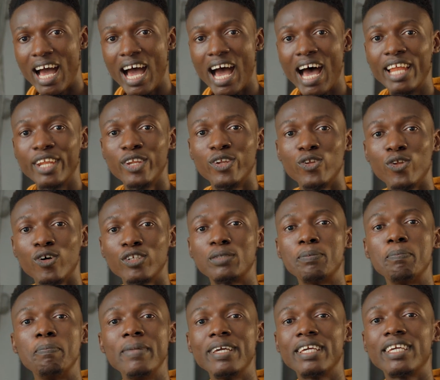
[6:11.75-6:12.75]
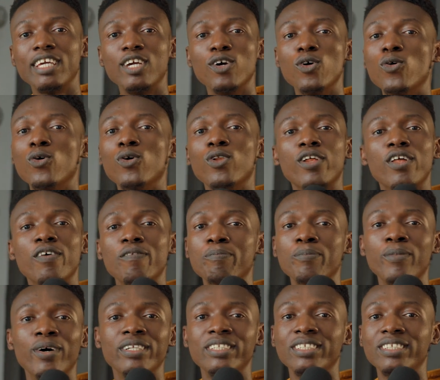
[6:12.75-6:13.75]
and not make a whole lot of
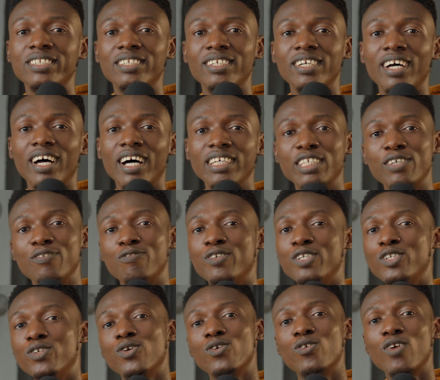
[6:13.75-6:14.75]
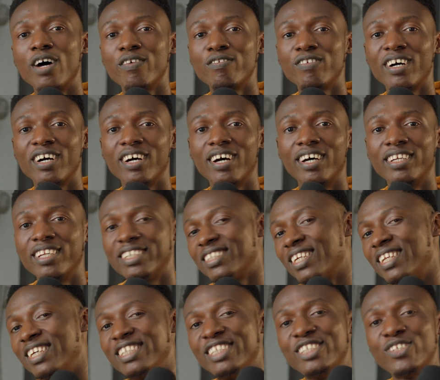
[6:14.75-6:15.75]
money as a videographer and as
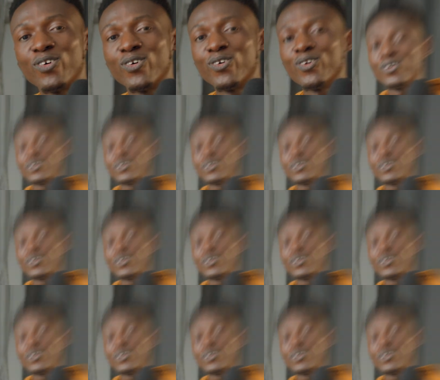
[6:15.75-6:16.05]
an editor. So